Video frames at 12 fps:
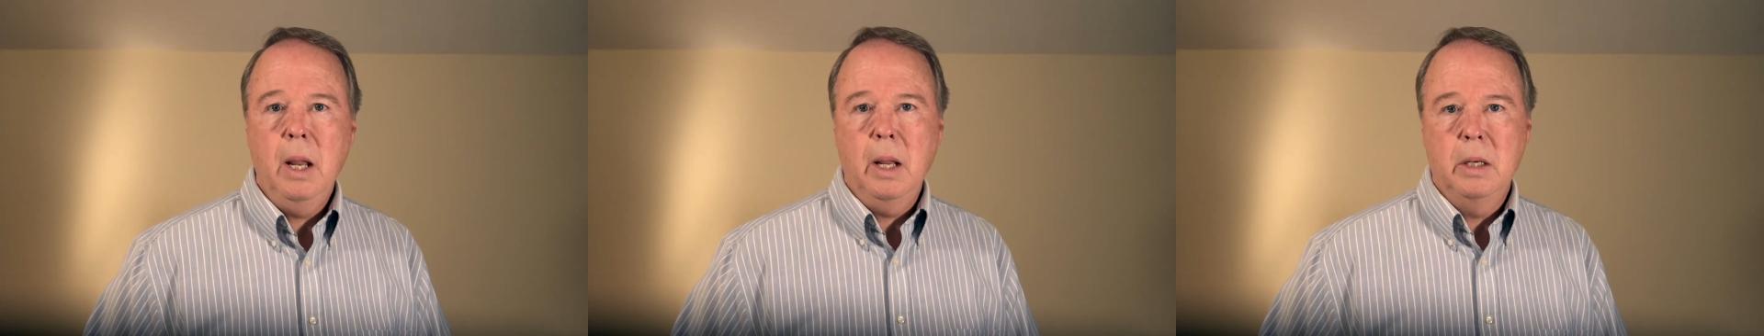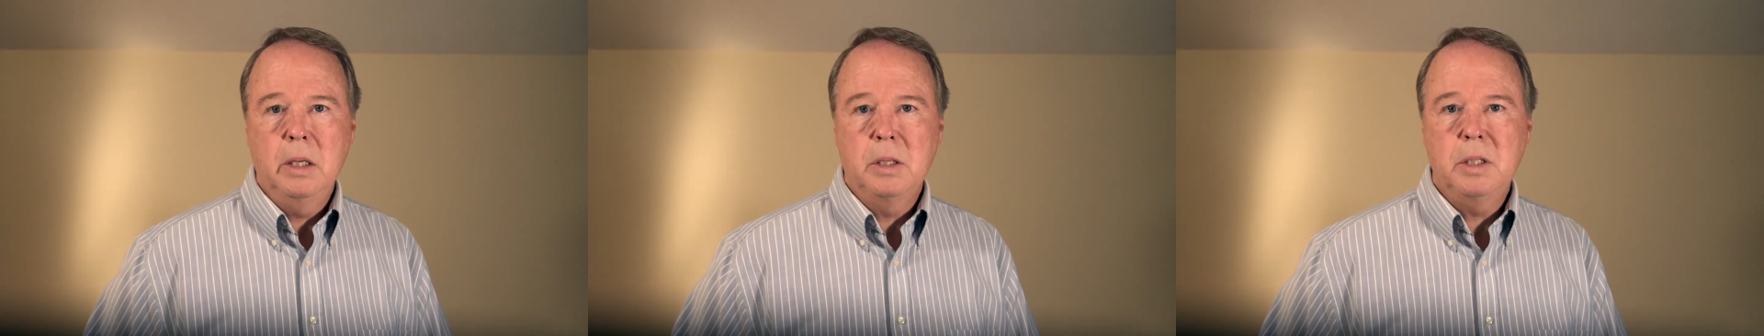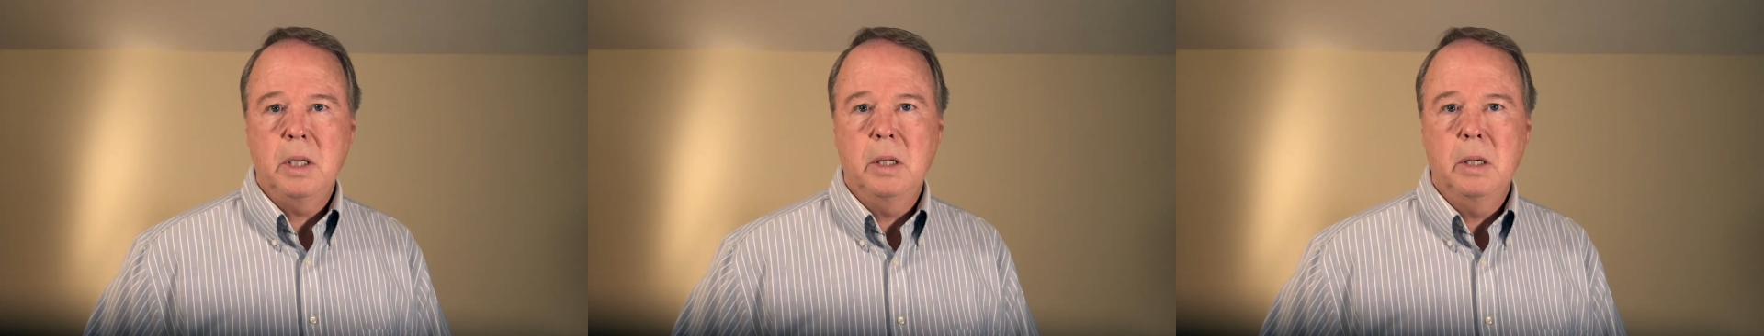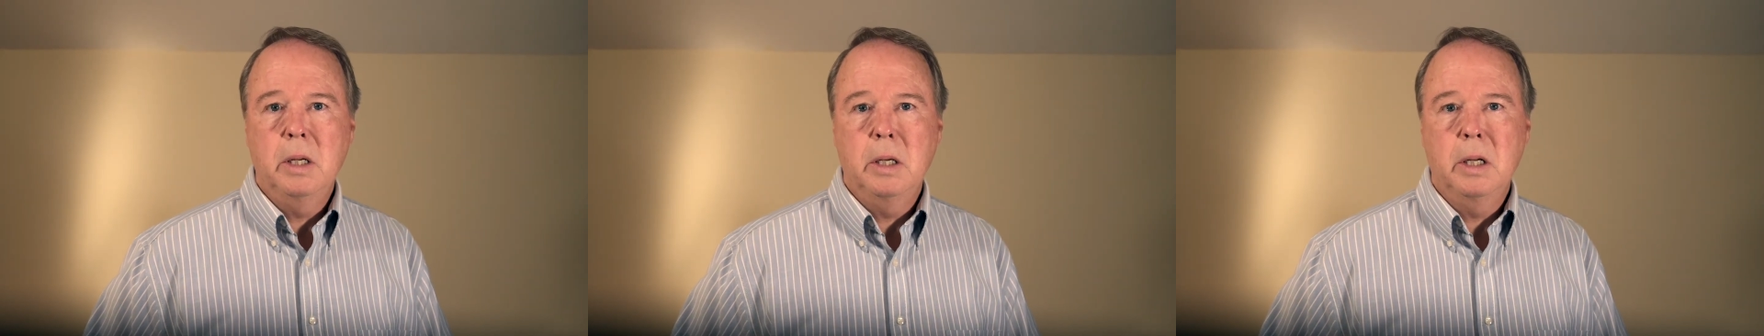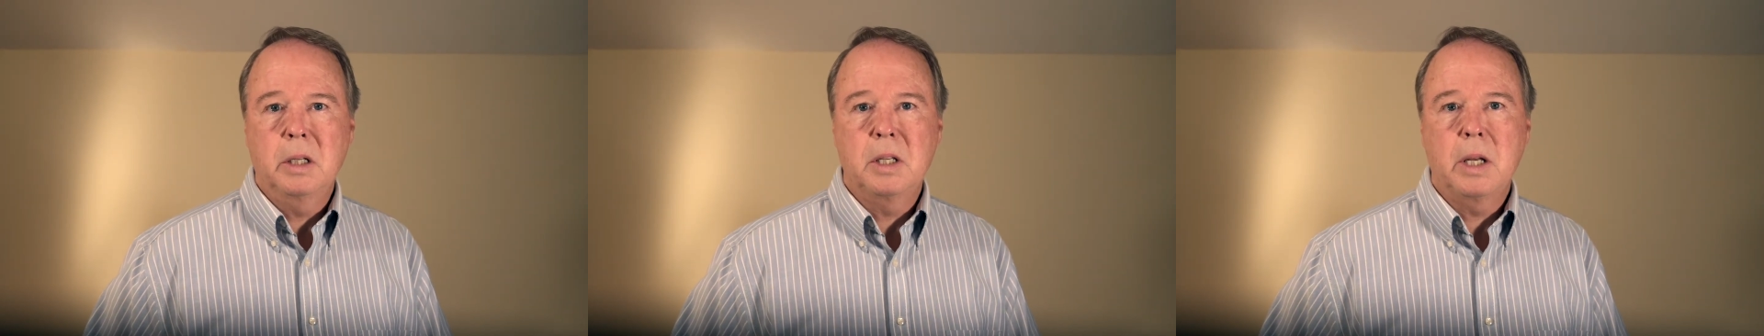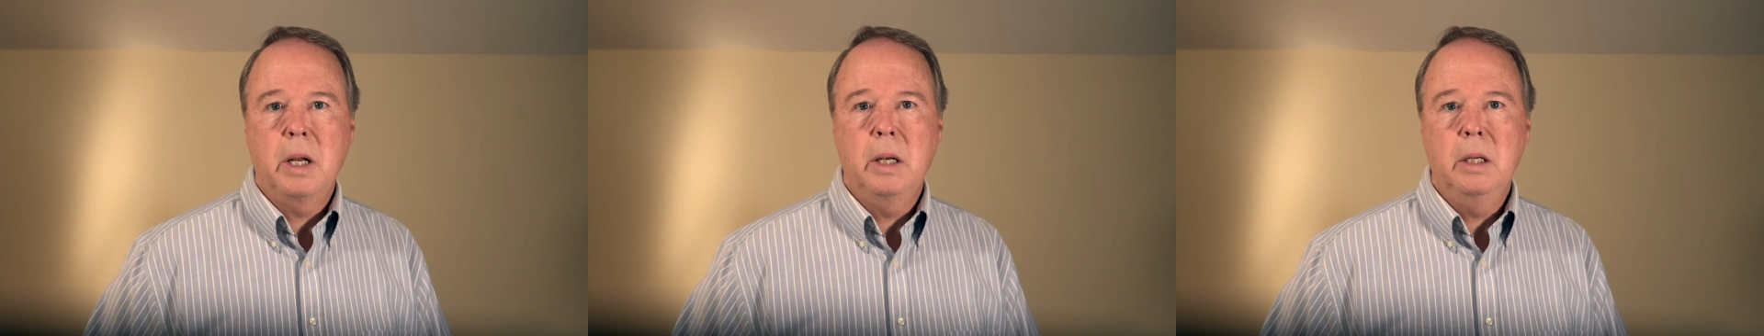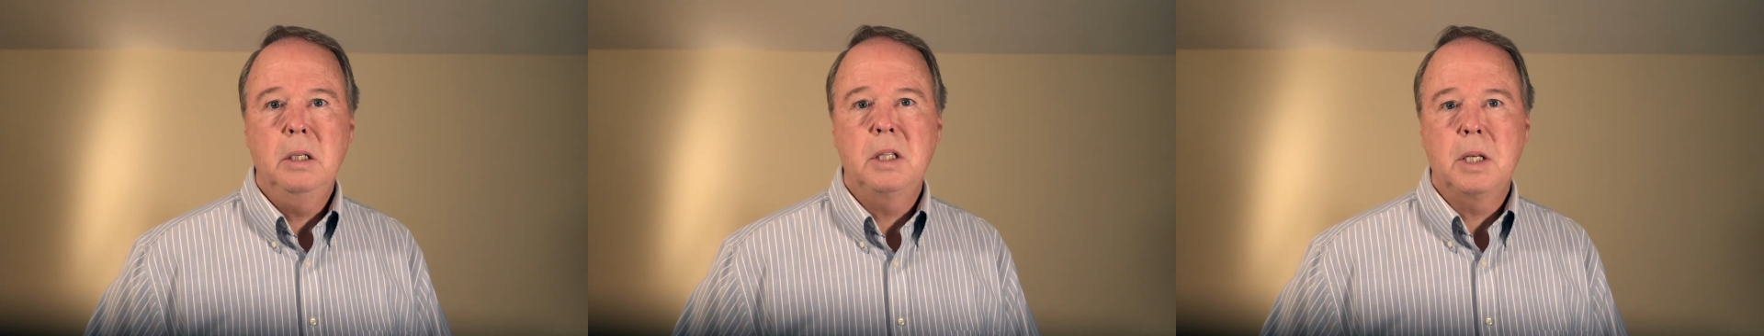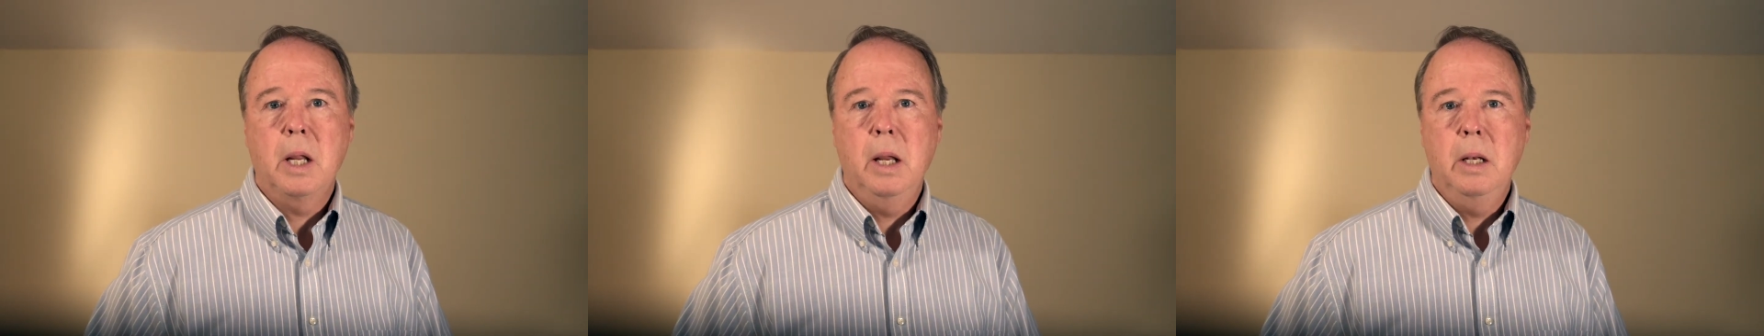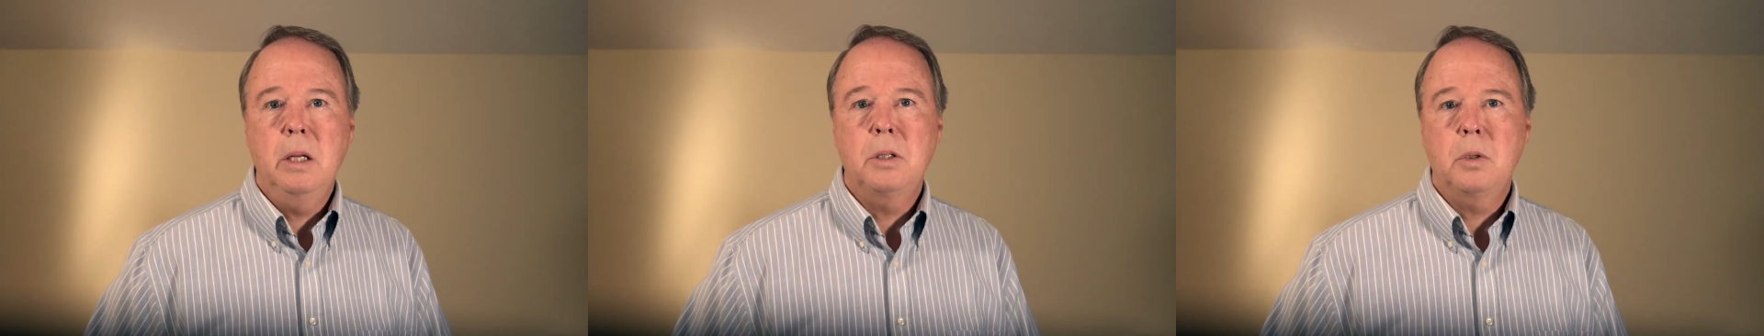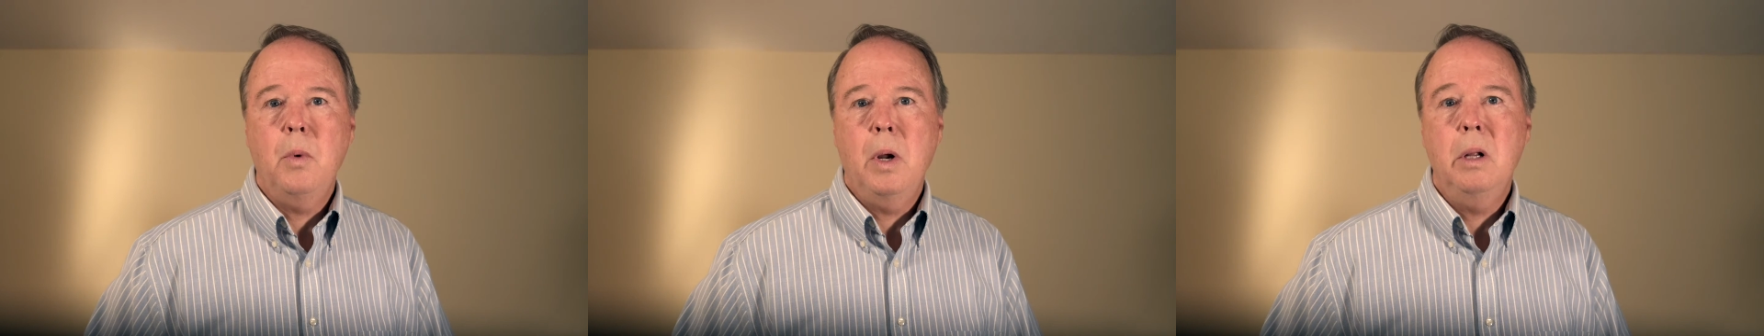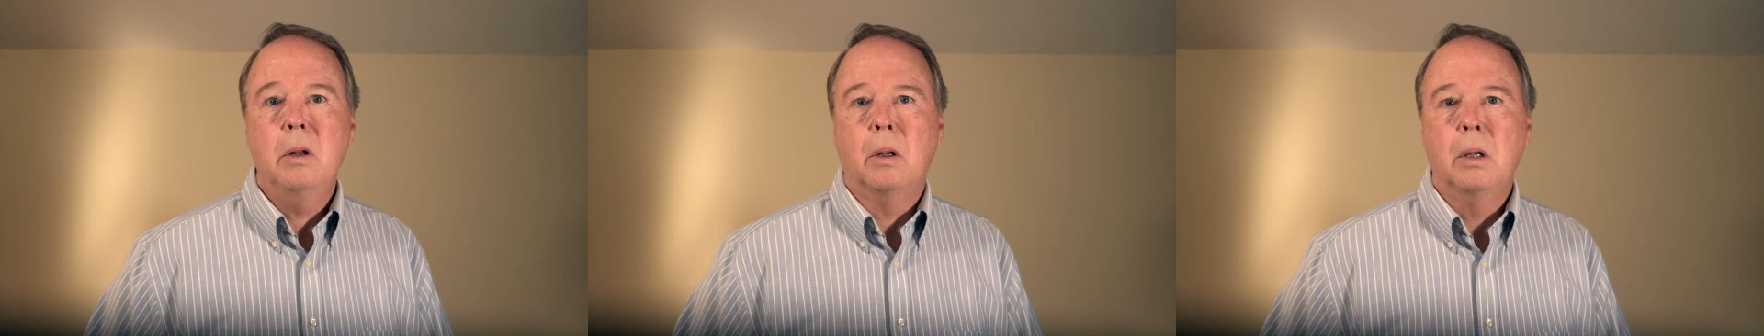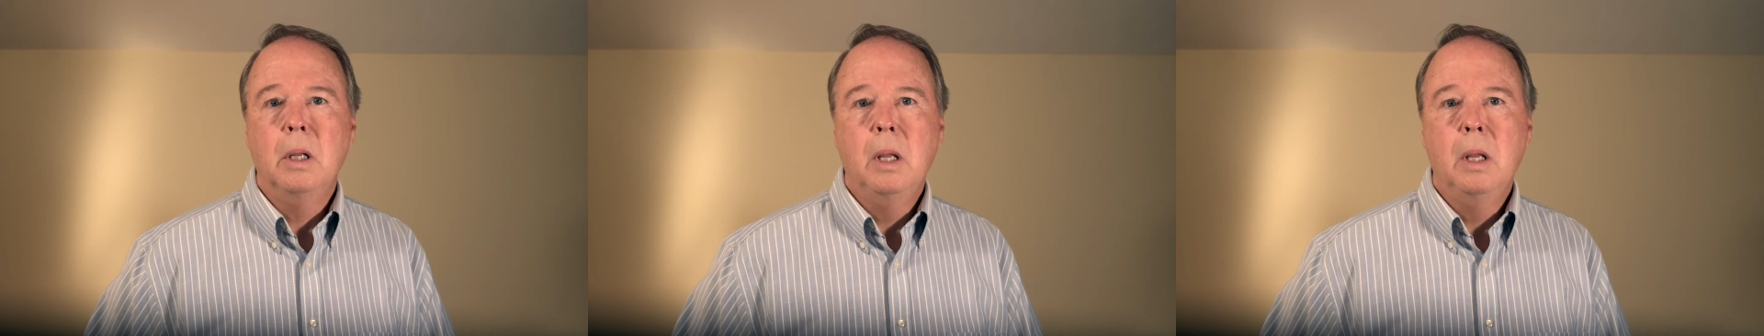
and is in an excited state as well.